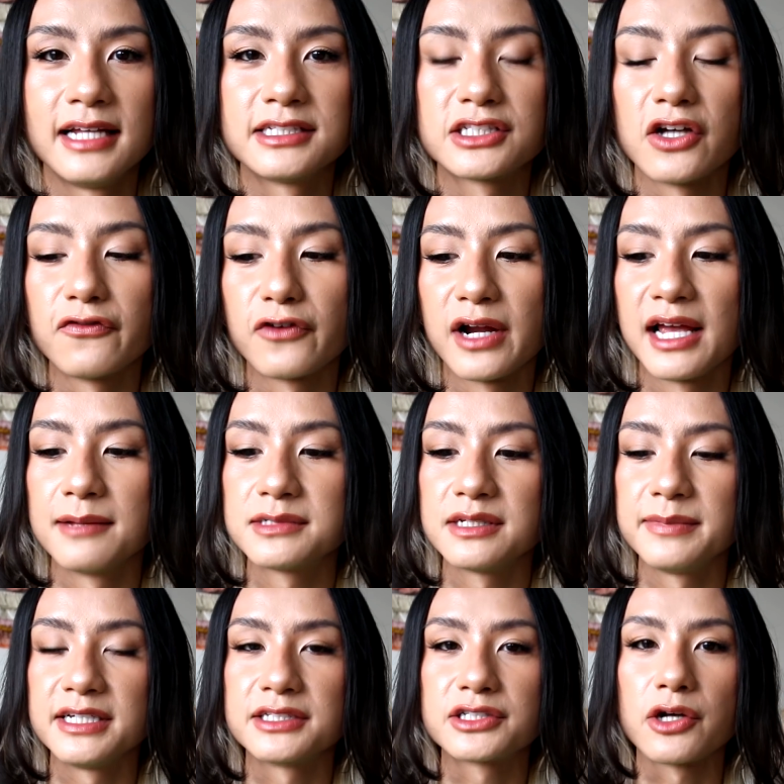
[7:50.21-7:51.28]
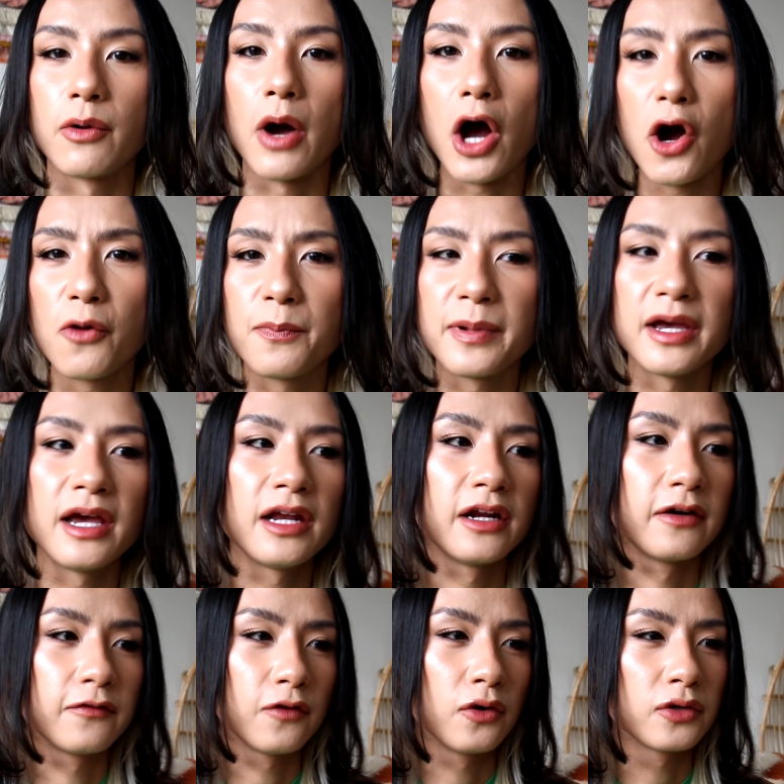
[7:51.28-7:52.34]
And so for him to be so open
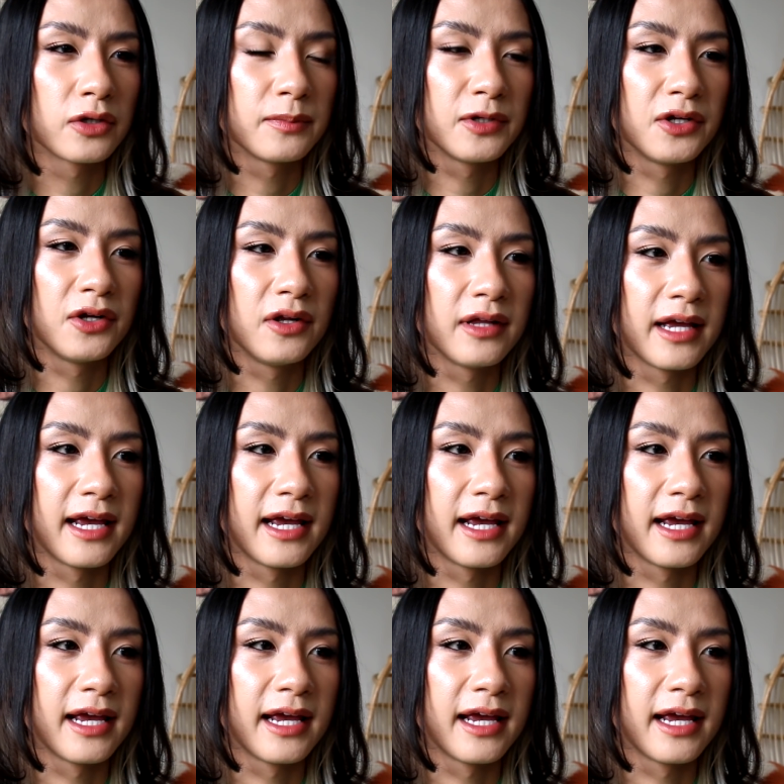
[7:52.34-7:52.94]
and vulnerable